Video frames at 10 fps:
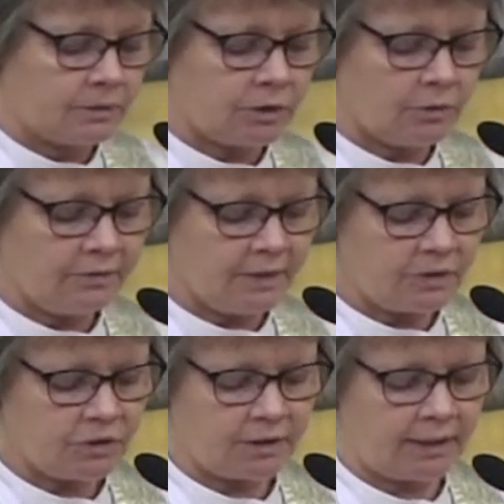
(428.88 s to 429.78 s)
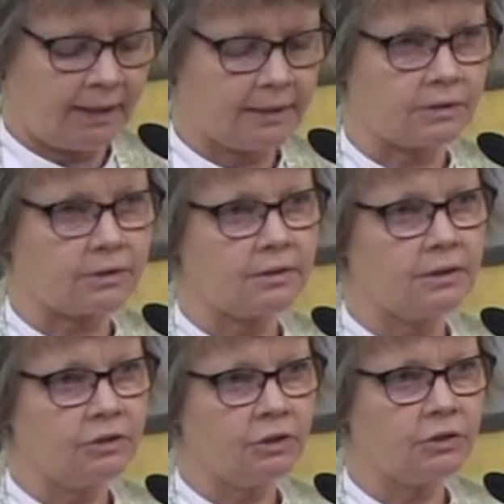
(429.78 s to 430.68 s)
So if that's the case,
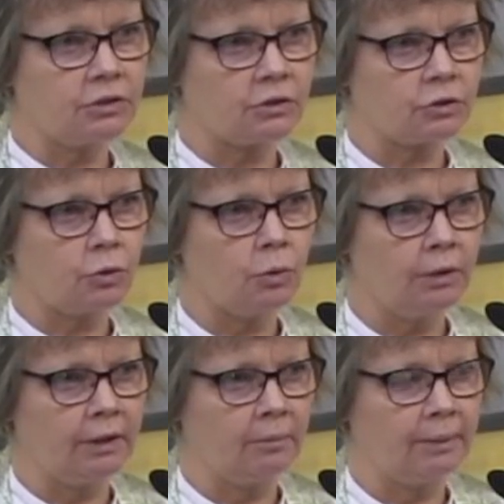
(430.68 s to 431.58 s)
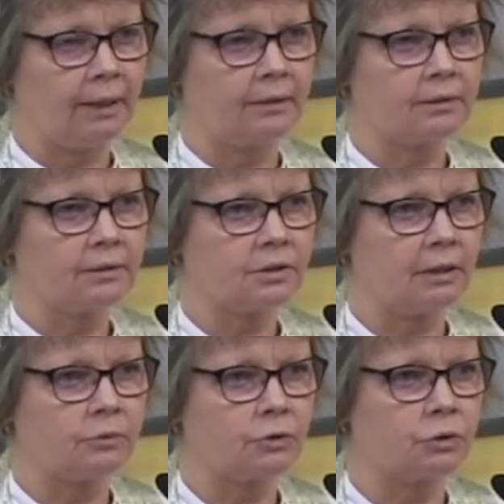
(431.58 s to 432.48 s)
then Jesus is talking about
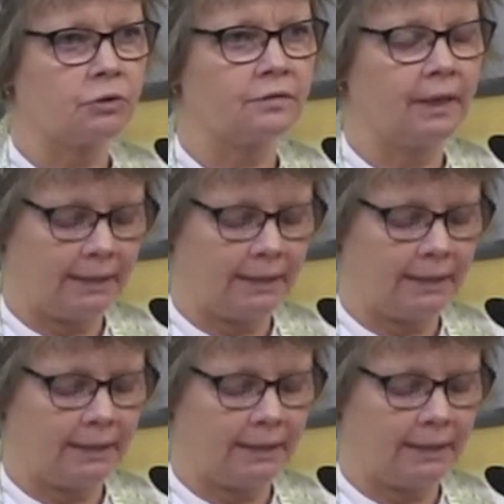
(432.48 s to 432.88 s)
some sort of